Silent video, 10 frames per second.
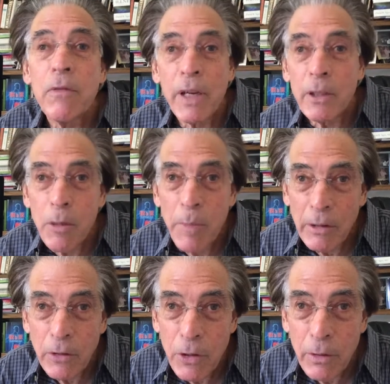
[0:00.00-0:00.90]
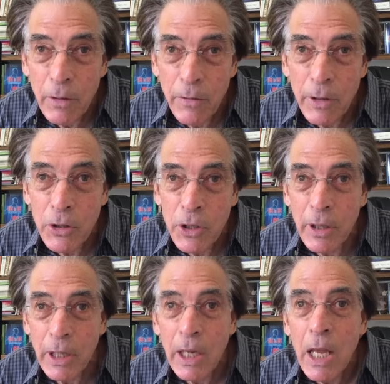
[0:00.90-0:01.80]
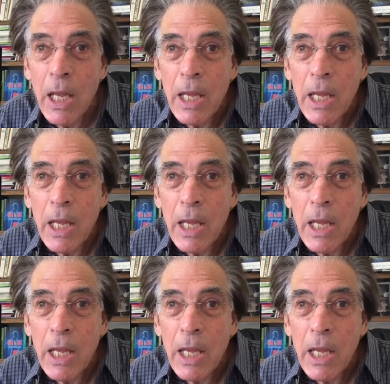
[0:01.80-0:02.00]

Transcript: Vanderbilt University